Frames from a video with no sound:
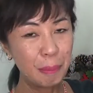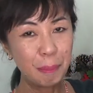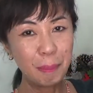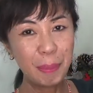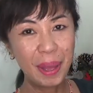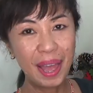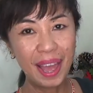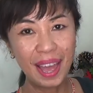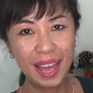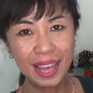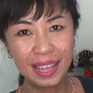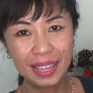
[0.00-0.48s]

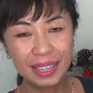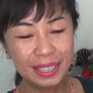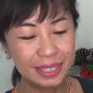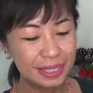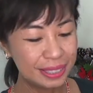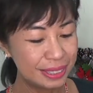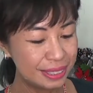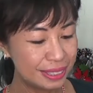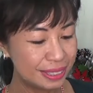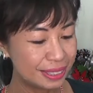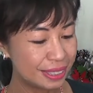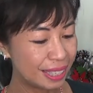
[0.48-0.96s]

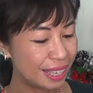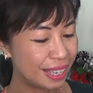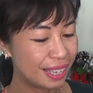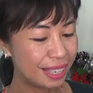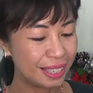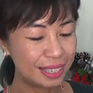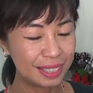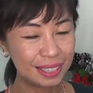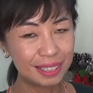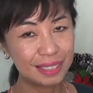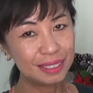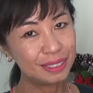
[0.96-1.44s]
pens,
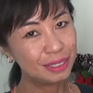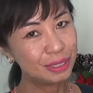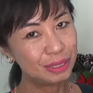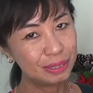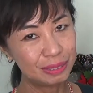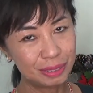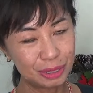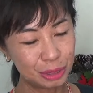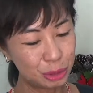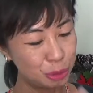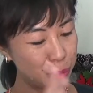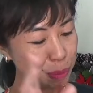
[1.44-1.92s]
and
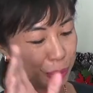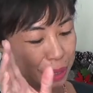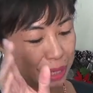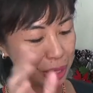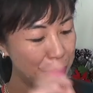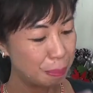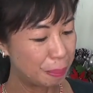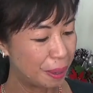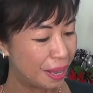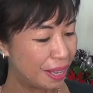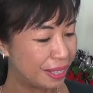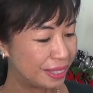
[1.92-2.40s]
too many
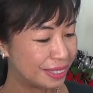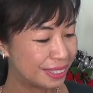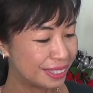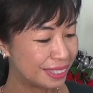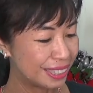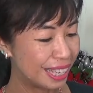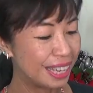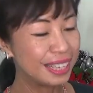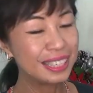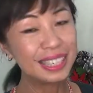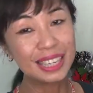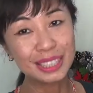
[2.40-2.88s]
pens.
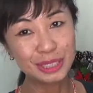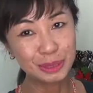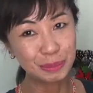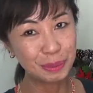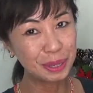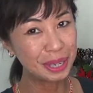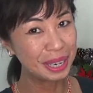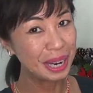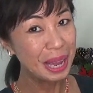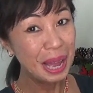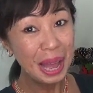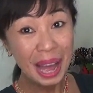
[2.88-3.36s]
And guess
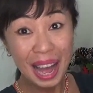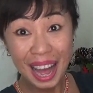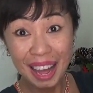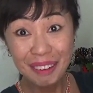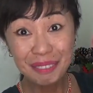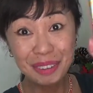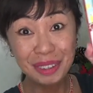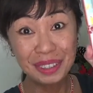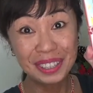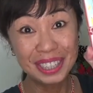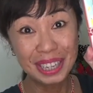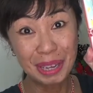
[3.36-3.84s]
what?
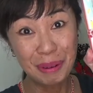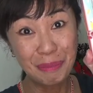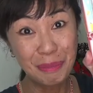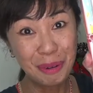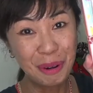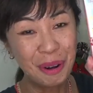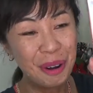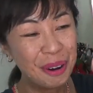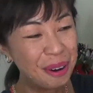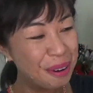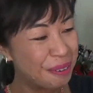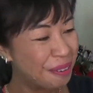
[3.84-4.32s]
I'm gonna get
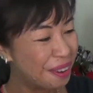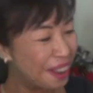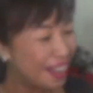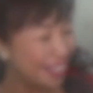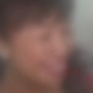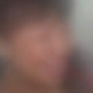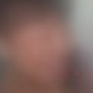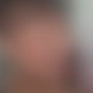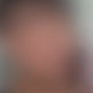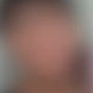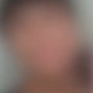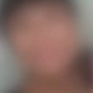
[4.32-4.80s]
more
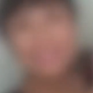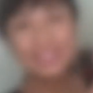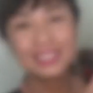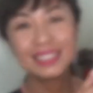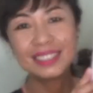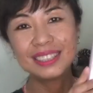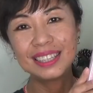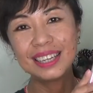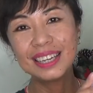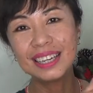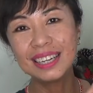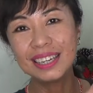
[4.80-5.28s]
pens. The
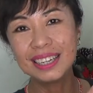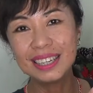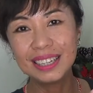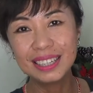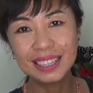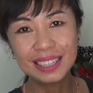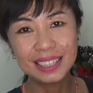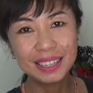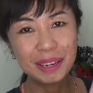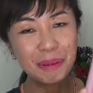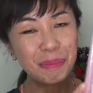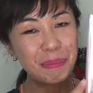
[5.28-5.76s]
thing
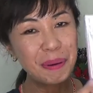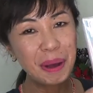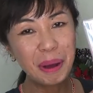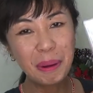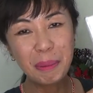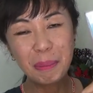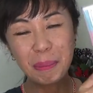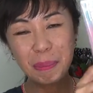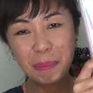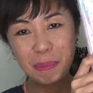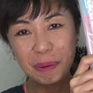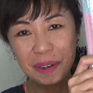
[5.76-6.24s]

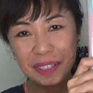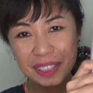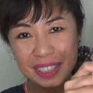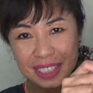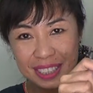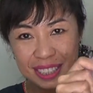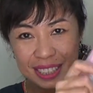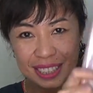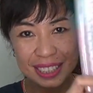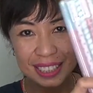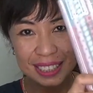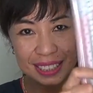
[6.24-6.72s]
about
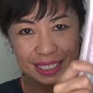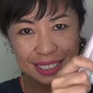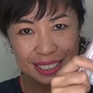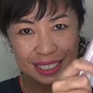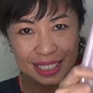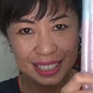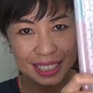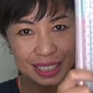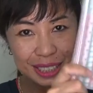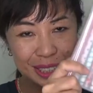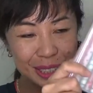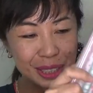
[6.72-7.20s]
pretty
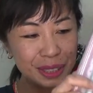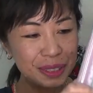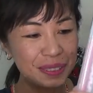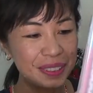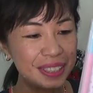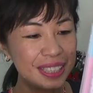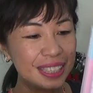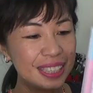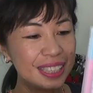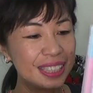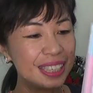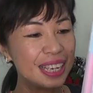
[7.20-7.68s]

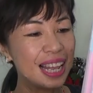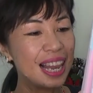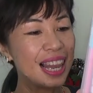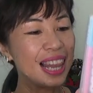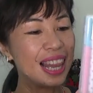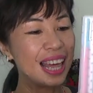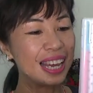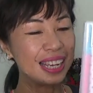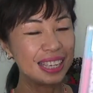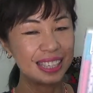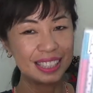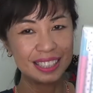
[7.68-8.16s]
stationery
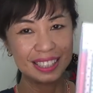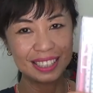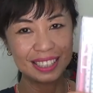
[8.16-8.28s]
like